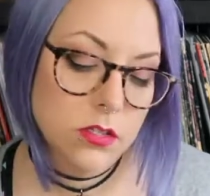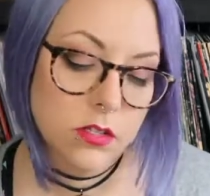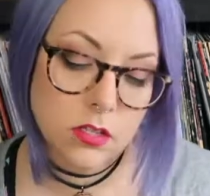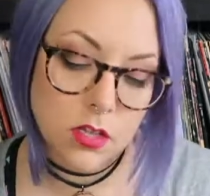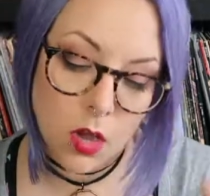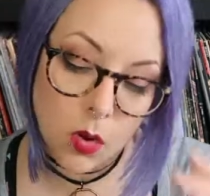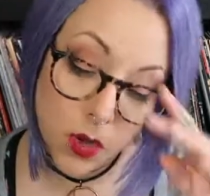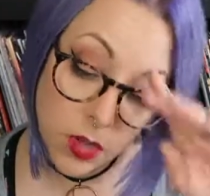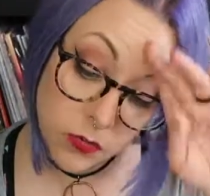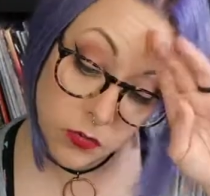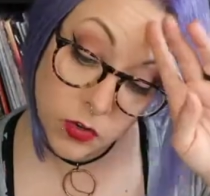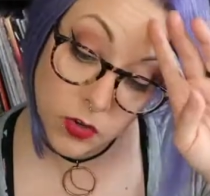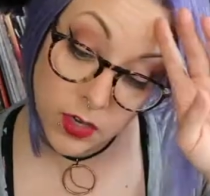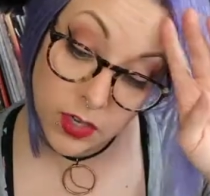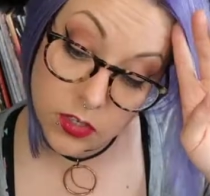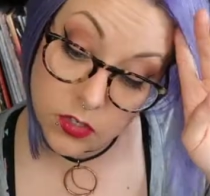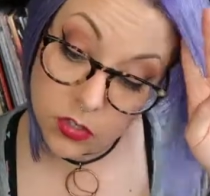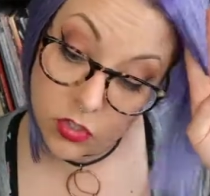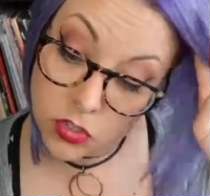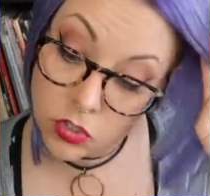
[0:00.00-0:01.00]
So if you're
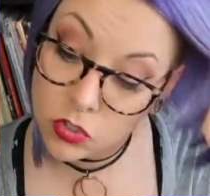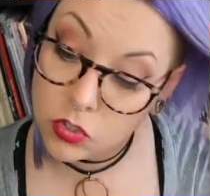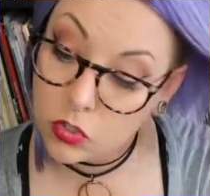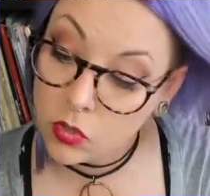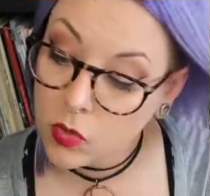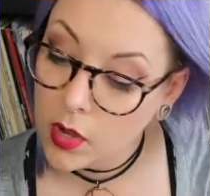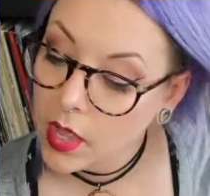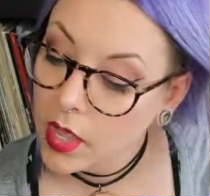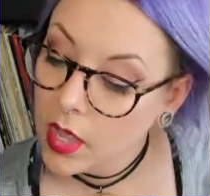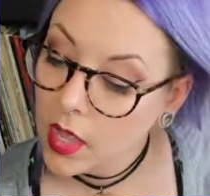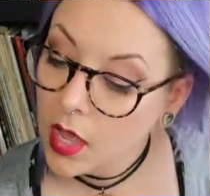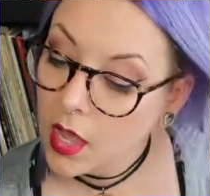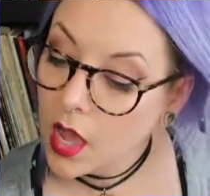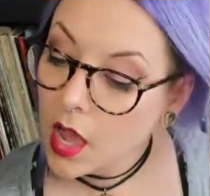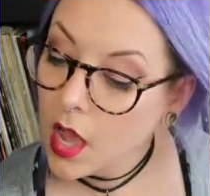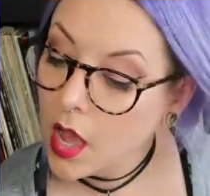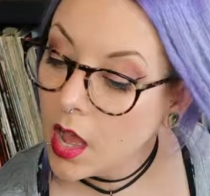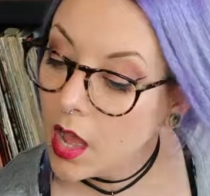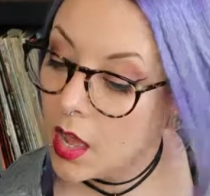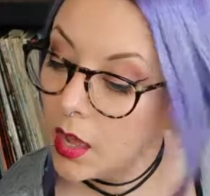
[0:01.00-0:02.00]
into
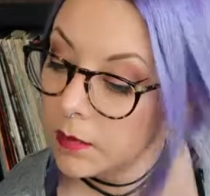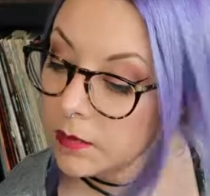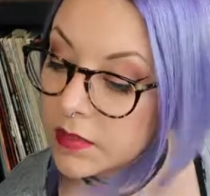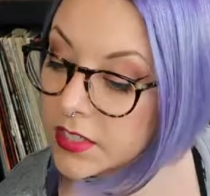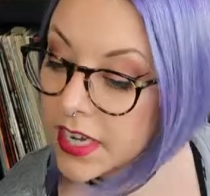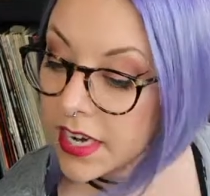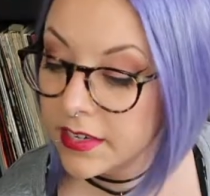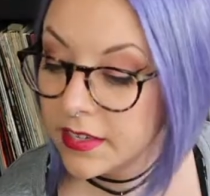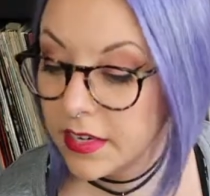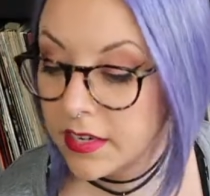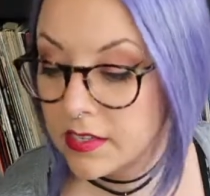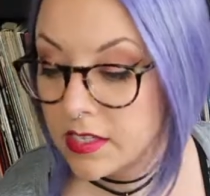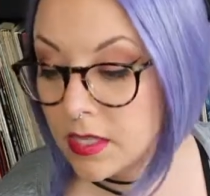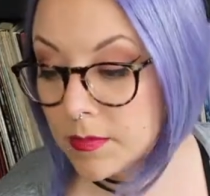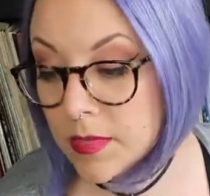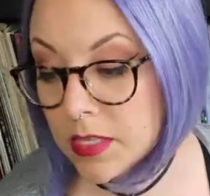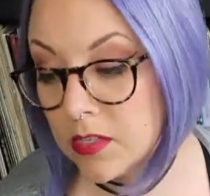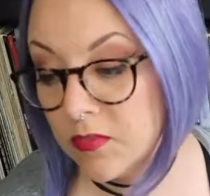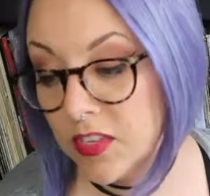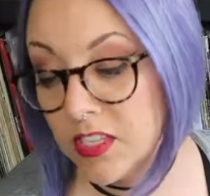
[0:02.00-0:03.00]
Dag Nasty,
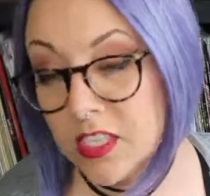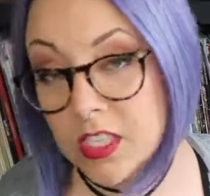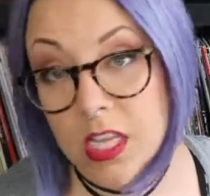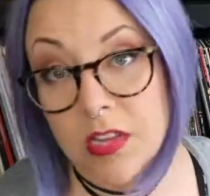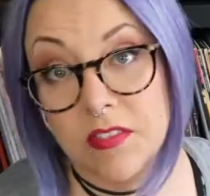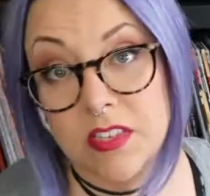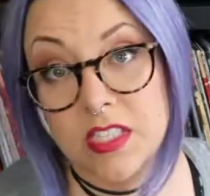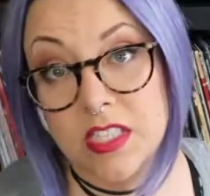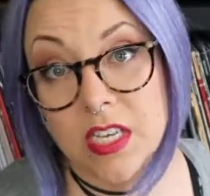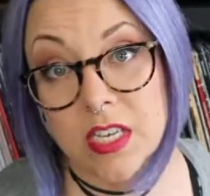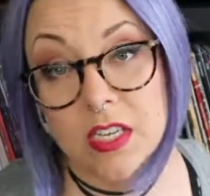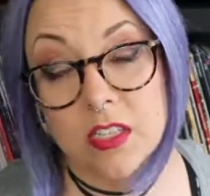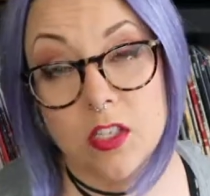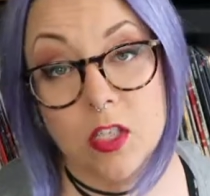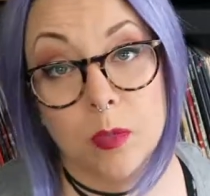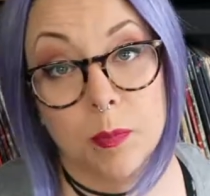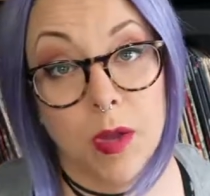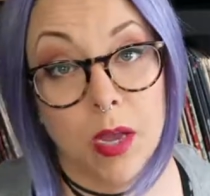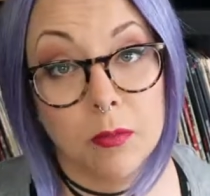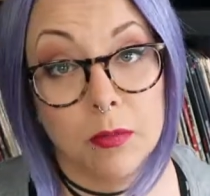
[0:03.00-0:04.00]
Misfits, 7 Seconds,
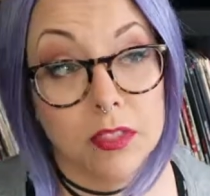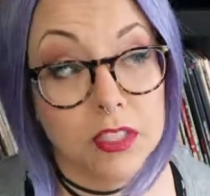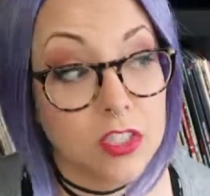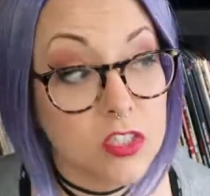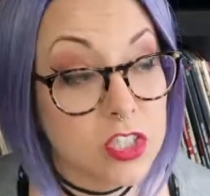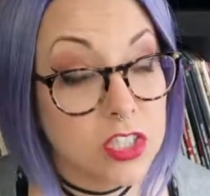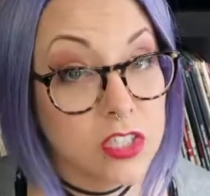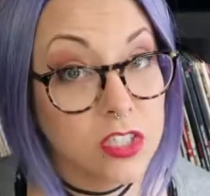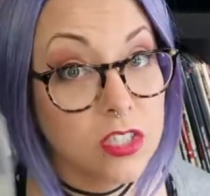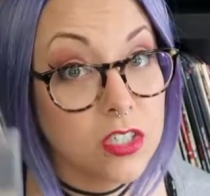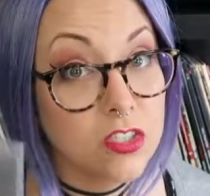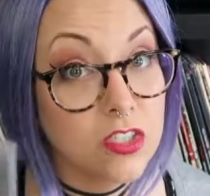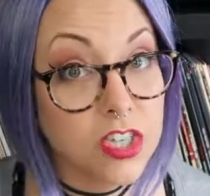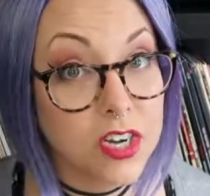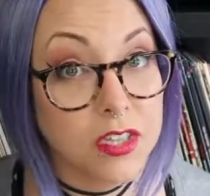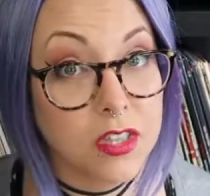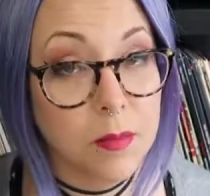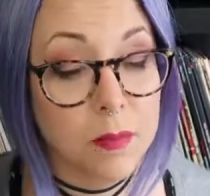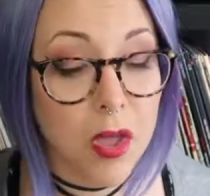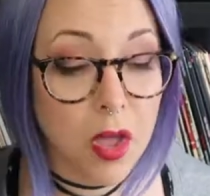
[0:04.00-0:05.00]
or Bad Religion,
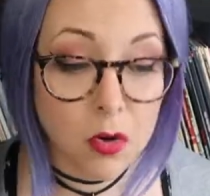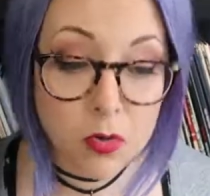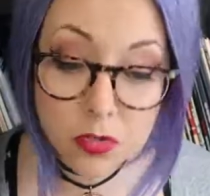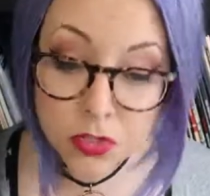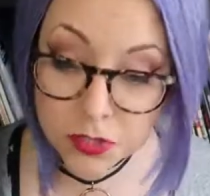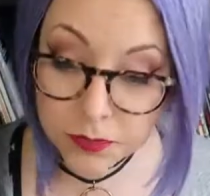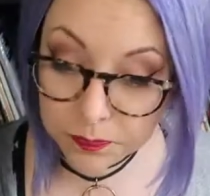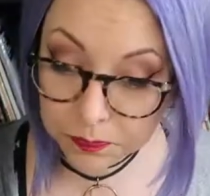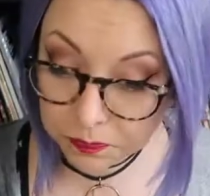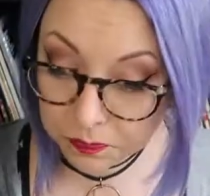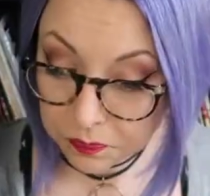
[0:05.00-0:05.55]
check them out.